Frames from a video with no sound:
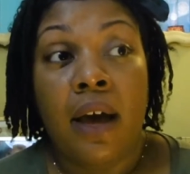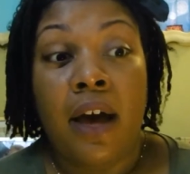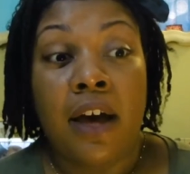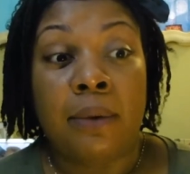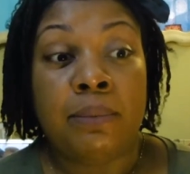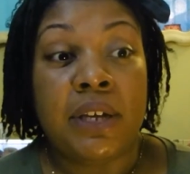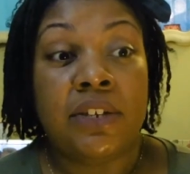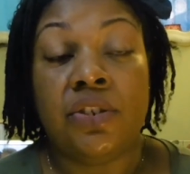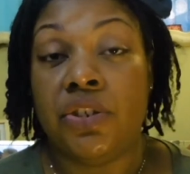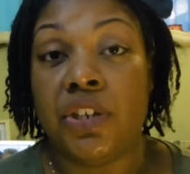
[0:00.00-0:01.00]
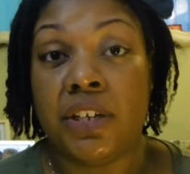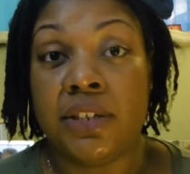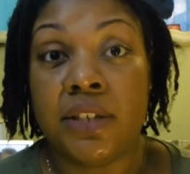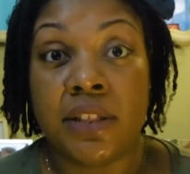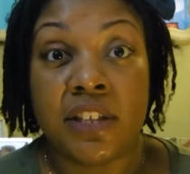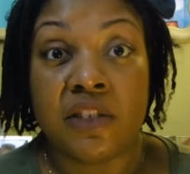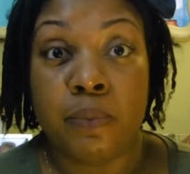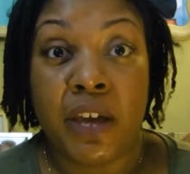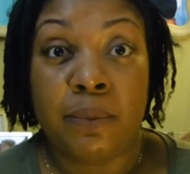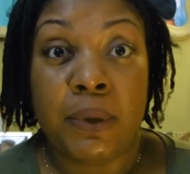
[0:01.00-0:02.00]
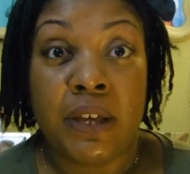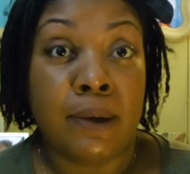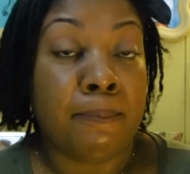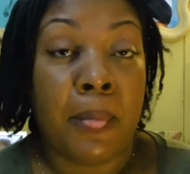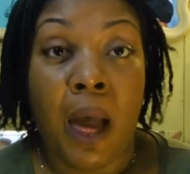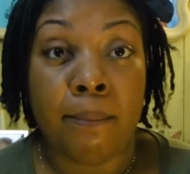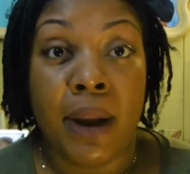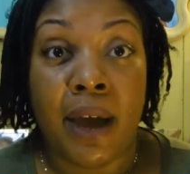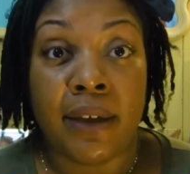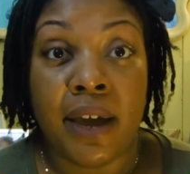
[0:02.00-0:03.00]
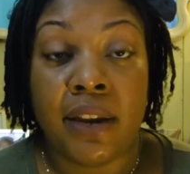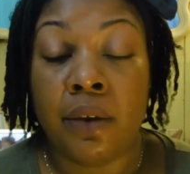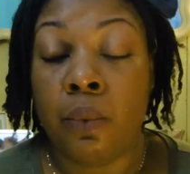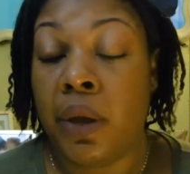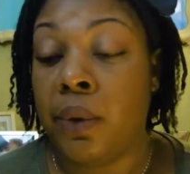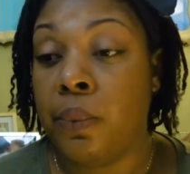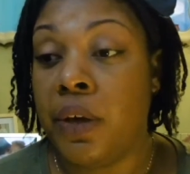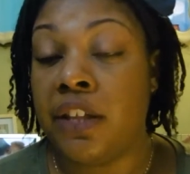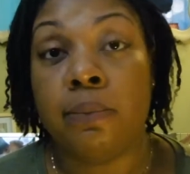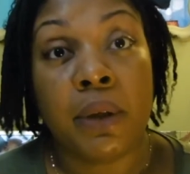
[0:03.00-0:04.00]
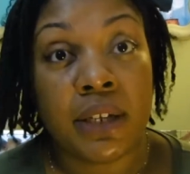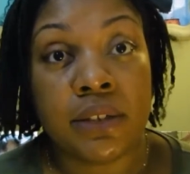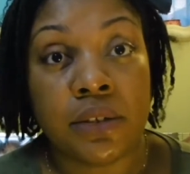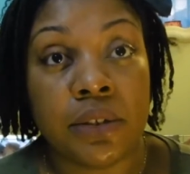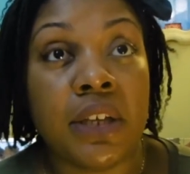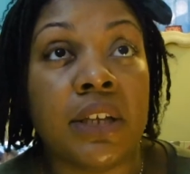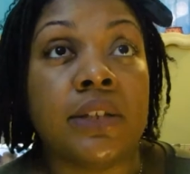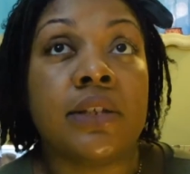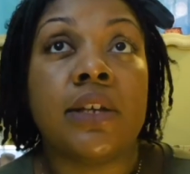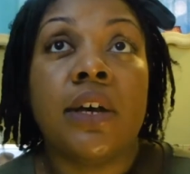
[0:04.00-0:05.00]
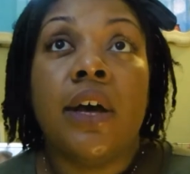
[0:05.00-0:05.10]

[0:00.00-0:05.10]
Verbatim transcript: Um, it's just that this baby I'm not gaining weight with, but I still eat.